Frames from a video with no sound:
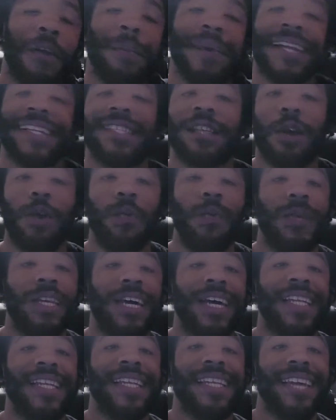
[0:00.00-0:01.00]
come back to y'all
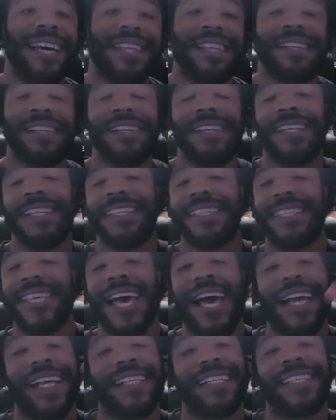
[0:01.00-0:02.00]
with another
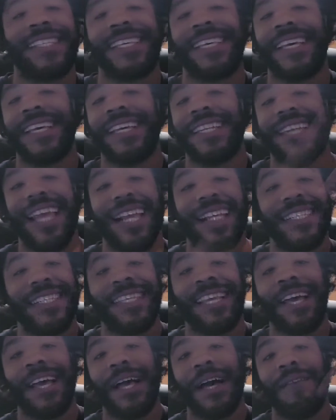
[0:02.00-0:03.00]
Texan
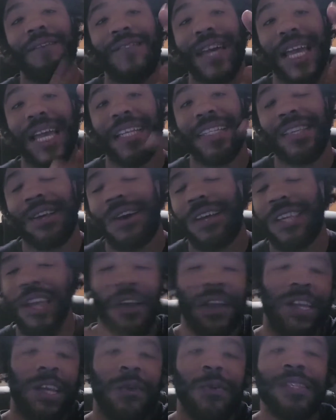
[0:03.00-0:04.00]
Nation Fan Talk. Y'all
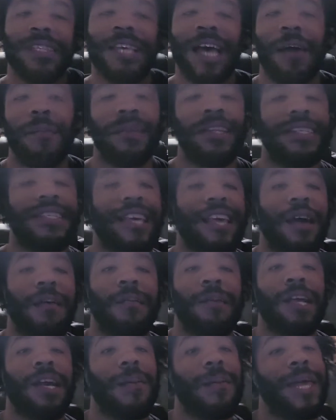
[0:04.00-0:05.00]
already know what time it is today.
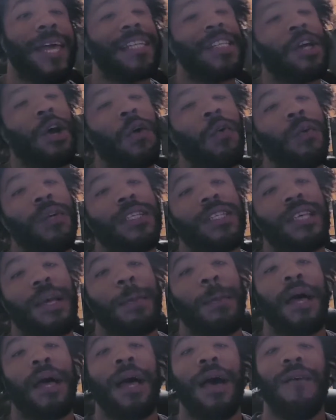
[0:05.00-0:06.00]
I'm coming at y'all with
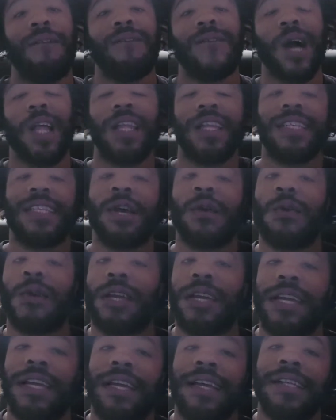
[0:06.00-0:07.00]
some
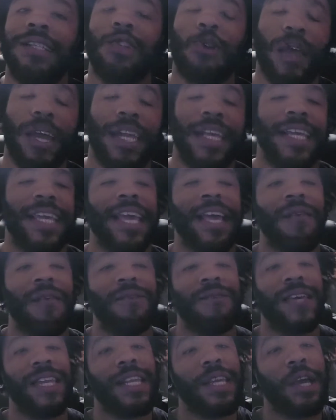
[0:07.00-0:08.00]
voluntary training
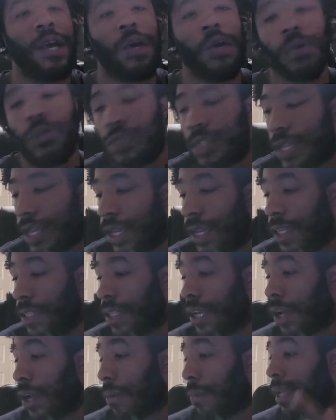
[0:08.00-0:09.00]
camp videos,
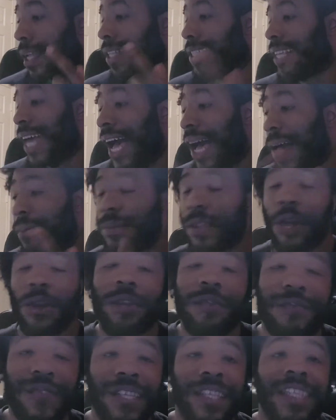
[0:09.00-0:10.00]
some top
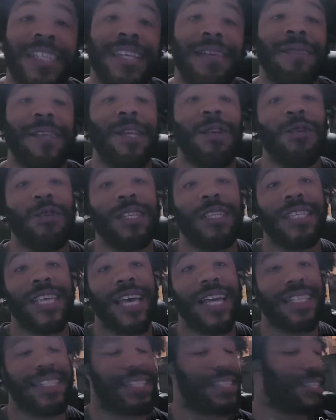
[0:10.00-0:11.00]
30 visits of the Houston
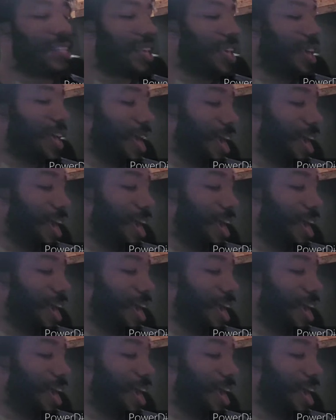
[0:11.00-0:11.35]
Texans,